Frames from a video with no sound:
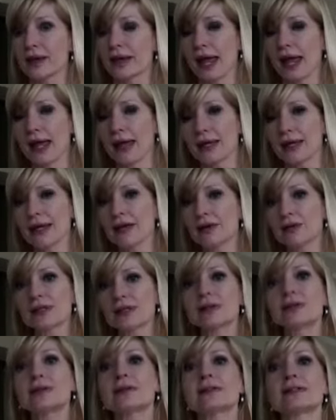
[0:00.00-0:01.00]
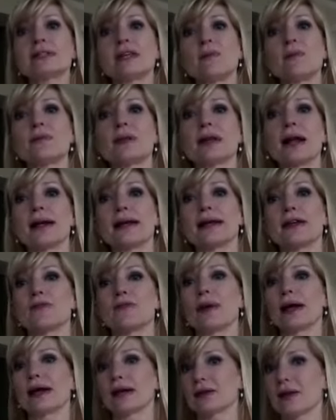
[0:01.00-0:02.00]
And here's a little tip that I give
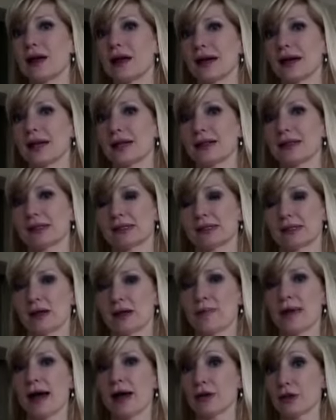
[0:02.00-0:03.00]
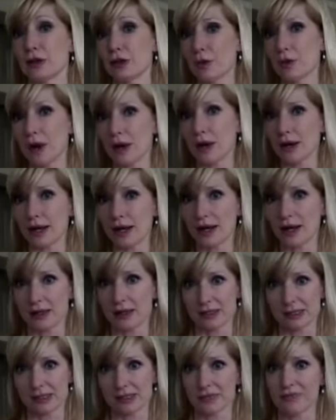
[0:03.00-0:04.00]
my clients about
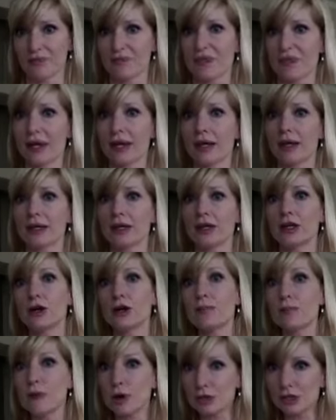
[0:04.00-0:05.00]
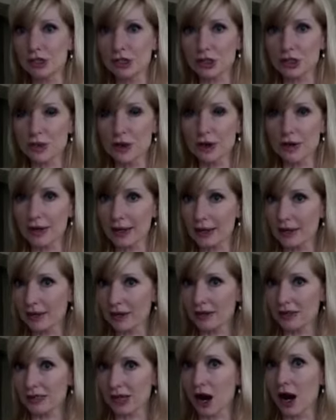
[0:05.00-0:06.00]
URLs. You know, most
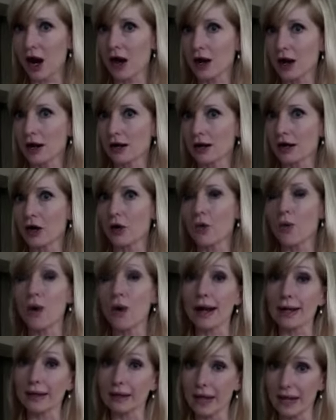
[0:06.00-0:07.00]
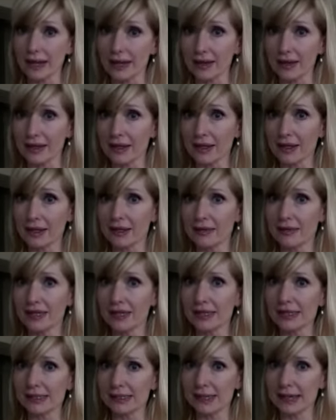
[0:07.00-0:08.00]
URLs are quite lengthy
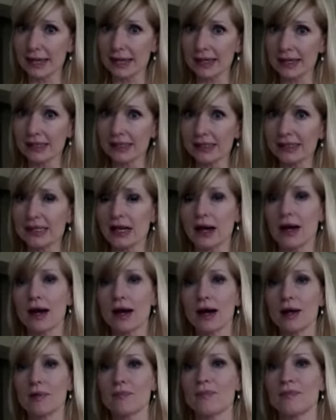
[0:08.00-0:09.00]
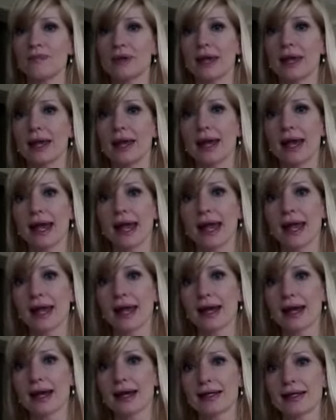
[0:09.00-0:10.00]
these days, and
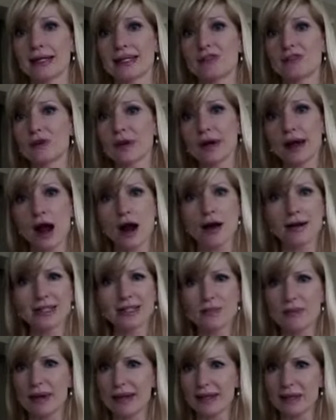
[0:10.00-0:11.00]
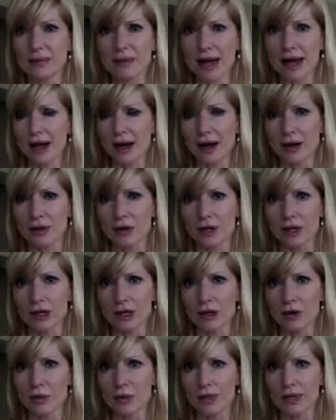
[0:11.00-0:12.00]
it's very hard to make them out. You
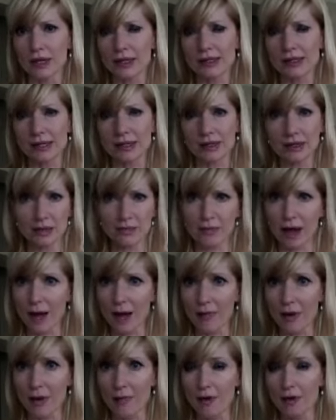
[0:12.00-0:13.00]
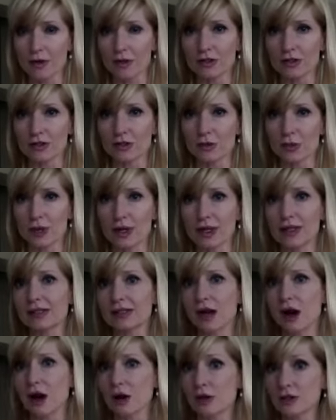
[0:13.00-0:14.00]
know, when they suddenly pop up on the screen, it's
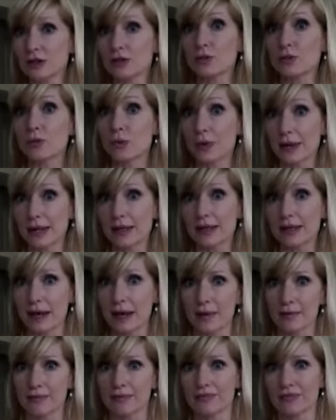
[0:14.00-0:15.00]
hard to read them.